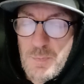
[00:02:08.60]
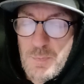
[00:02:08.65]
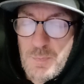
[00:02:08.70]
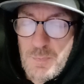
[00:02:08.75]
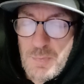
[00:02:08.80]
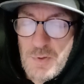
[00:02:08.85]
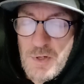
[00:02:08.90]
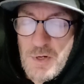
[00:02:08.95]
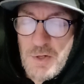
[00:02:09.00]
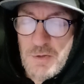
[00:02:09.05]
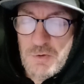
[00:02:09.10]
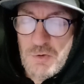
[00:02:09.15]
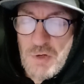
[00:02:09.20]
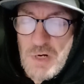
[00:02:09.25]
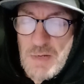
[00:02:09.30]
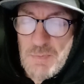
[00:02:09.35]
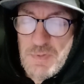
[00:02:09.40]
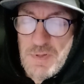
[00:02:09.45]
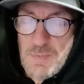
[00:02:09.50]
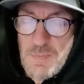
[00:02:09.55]
Bernard
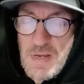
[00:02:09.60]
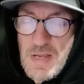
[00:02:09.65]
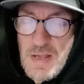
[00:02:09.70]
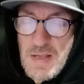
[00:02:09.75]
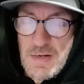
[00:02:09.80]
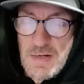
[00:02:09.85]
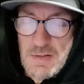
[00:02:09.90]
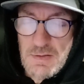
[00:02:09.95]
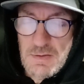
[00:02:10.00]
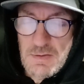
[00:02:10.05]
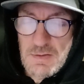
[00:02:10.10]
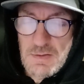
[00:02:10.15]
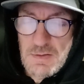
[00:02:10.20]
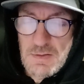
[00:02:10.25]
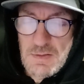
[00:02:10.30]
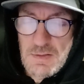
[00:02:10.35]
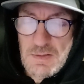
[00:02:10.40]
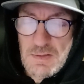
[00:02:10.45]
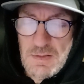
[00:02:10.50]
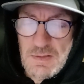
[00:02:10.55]
grabbed the pad.
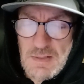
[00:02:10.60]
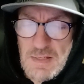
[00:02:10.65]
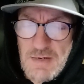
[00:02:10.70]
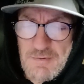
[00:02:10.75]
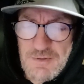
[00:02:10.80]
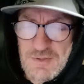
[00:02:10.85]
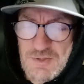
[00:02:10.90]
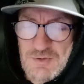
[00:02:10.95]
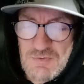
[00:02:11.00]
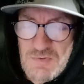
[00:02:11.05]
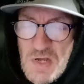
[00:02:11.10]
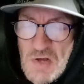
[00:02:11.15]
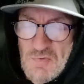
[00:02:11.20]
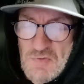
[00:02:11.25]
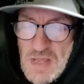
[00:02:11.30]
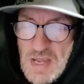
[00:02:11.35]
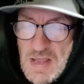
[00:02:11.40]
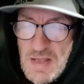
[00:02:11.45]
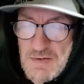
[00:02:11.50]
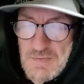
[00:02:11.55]
"How did you know
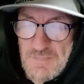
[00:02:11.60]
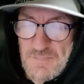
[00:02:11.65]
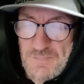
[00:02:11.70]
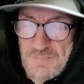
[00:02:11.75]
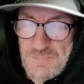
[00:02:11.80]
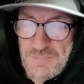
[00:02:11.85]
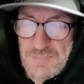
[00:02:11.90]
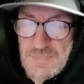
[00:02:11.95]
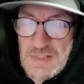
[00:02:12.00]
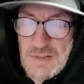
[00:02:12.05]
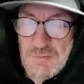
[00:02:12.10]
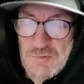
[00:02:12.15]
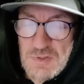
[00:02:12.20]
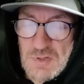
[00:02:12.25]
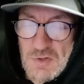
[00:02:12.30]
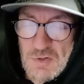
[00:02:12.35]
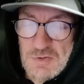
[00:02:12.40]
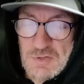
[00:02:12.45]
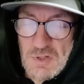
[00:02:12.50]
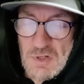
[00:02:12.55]
that?" It was
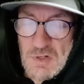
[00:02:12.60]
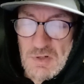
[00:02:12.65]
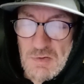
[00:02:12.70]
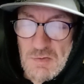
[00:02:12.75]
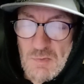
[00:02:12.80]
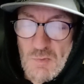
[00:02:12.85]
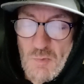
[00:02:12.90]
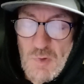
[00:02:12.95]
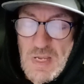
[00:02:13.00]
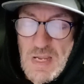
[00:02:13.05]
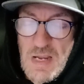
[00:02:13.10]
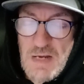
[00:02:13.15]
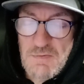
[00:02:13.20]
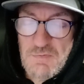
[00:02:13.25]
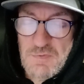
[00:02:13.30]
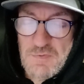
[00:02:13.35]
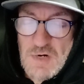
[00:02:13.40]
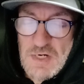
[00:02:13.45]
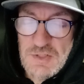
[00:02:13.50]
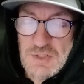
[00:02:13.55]
her turn. "We ate
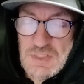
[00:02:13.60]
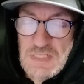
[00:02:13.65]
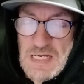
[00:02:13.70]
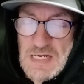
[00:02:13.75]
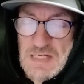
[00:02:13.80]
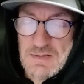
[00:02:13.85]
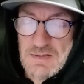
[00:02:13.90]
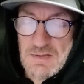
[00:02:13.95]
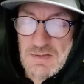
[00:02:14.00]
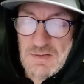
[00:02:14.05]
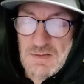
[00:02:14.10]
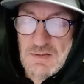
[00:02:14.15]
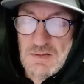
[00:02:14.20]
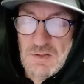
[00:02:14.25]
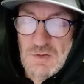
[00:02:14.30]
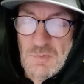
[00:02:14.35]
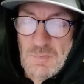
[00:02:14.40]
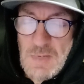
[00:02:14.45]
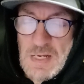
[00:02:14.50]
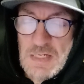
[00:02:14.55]
fresh dates.
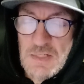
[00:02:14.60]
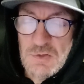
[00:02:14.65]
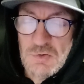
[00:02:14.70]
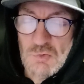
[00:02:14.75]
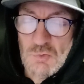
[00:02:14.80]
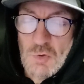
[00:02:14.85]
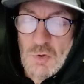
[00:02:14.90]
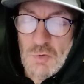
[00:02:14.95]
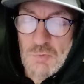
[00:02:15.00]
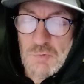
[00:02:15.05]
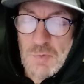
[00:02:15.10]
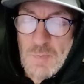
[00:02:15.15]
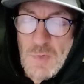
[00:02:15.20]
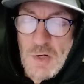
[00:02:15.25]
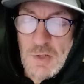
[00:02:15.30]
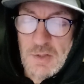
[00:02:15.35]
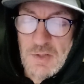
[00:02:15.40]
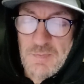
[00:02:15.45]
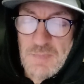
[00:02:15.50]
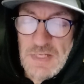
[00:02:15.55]
You made a droll
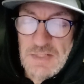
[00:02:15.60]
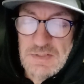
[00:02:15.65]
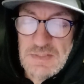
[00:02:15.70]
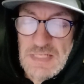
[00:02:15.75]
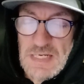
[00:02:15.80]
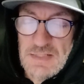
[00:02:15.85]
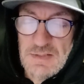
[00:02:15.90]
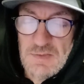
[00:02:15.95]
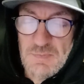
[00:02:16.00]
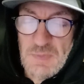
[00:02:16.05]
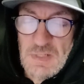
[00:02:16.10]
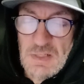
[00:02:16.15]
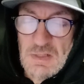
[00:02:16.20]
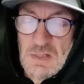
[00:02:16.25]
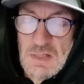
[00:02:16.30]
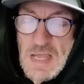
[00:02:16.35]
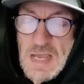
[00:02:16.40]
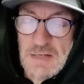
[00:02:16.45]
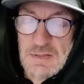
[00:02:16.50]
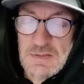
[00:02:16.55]
remark about dates being
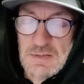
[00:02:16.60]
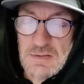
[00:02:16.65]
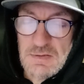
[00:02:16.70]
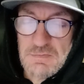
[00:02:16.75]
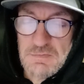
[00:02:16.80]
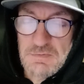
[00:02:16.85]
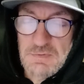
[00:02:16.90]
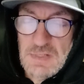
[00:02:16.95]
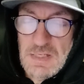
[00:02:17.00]
a laxative.